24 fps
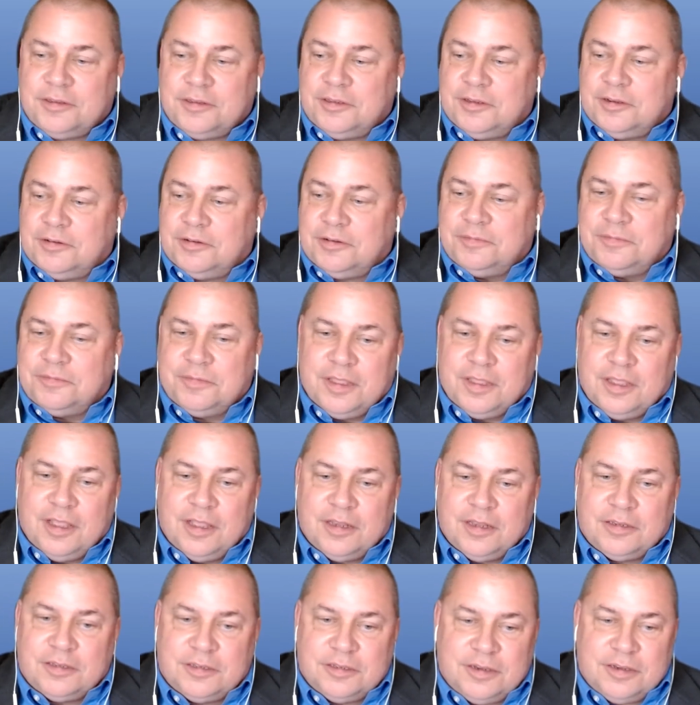So
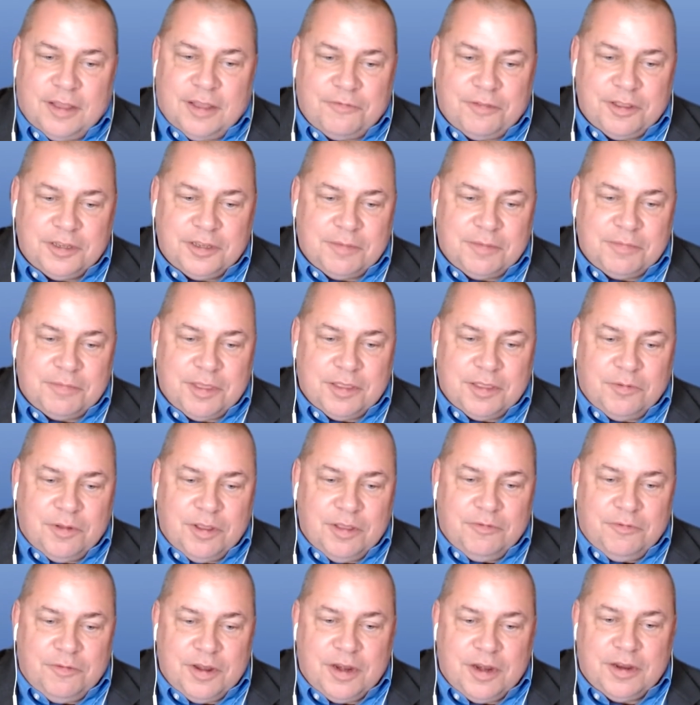it's definitely something that
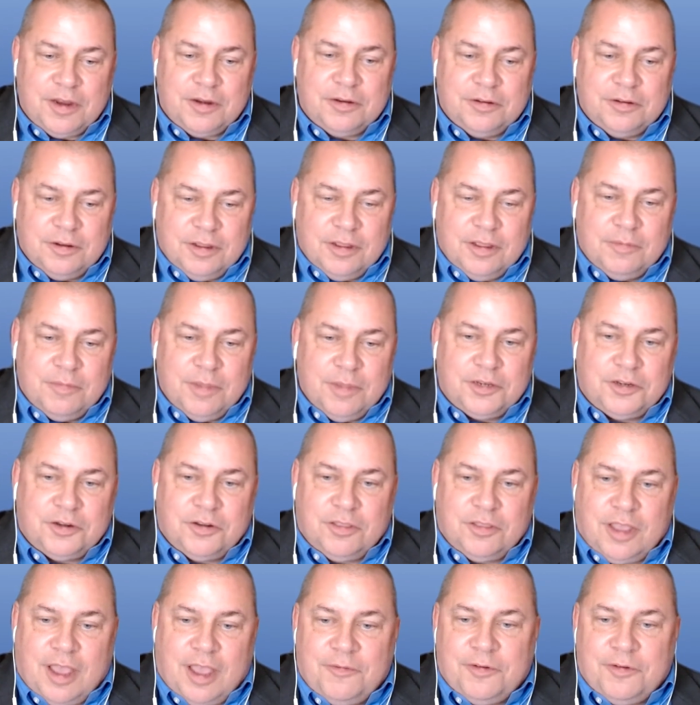we fit in, make
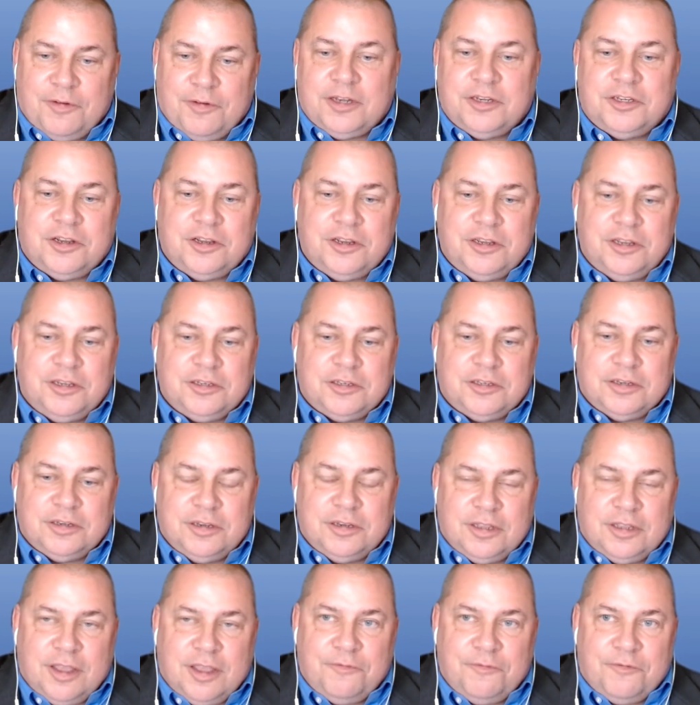sure the
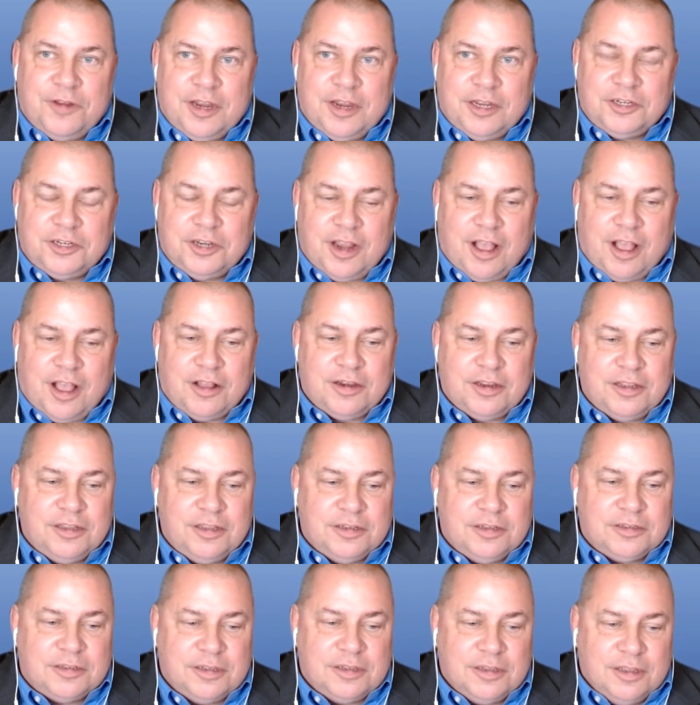confidentiality
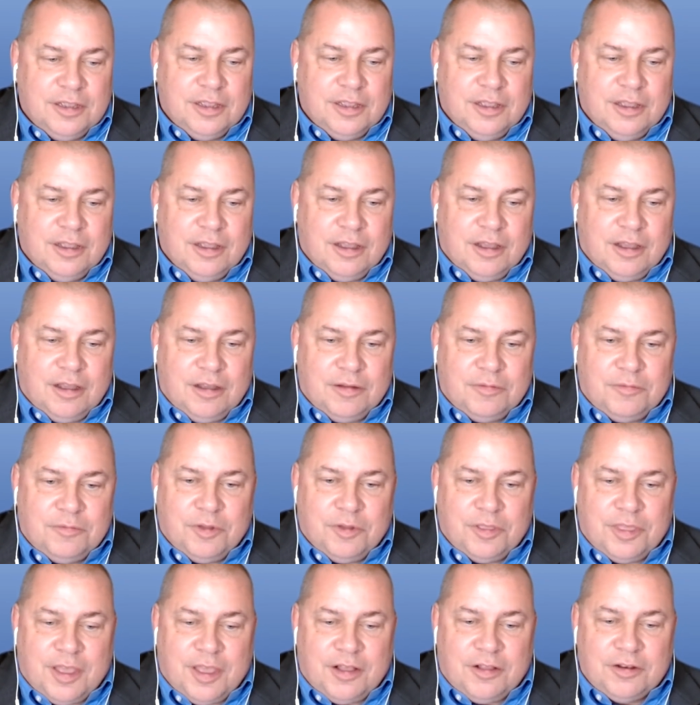is
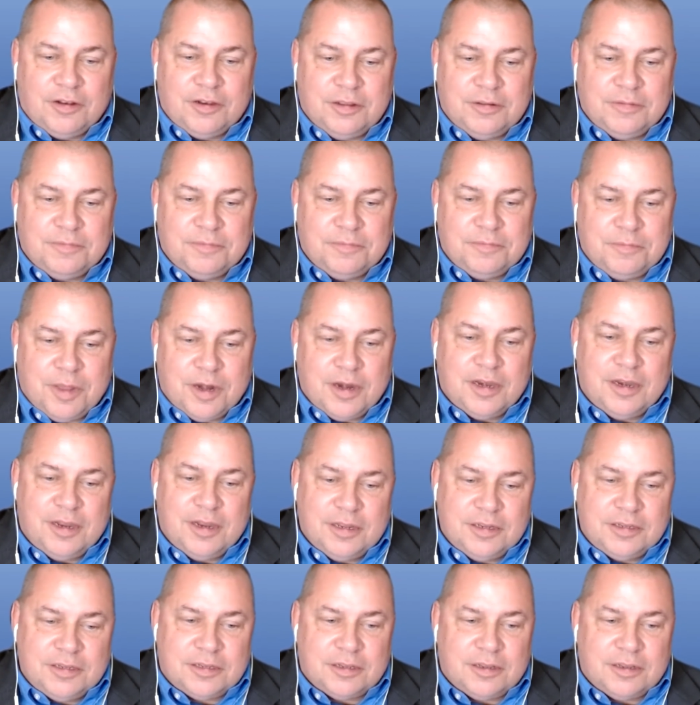withheld, but it
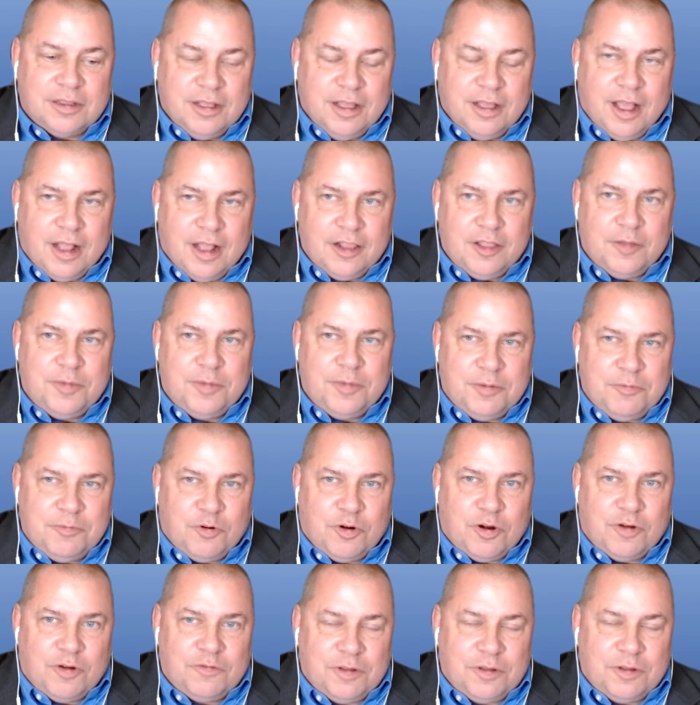is a little bit
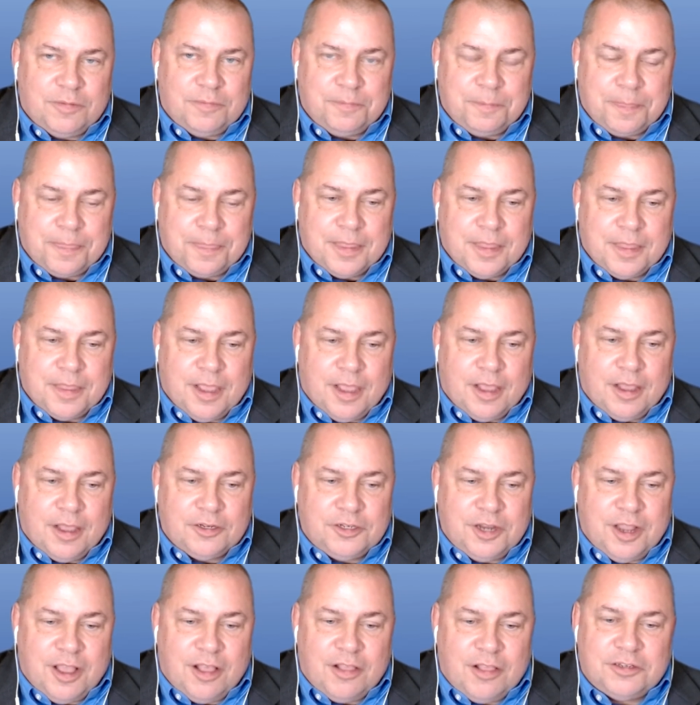more of a
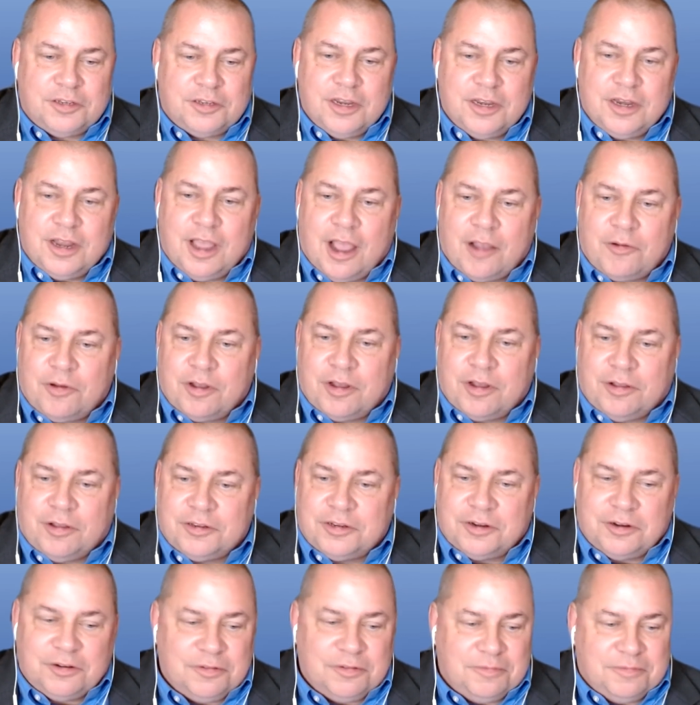challenge in
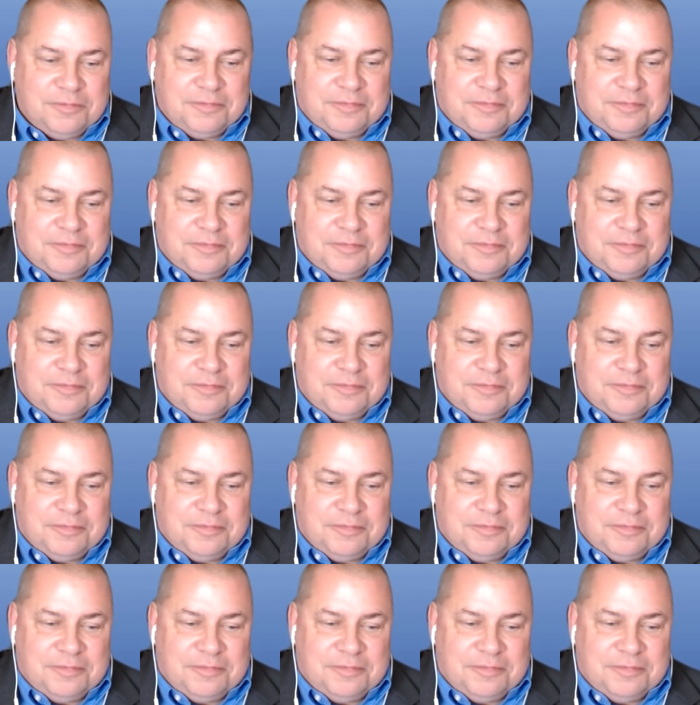aquaculture.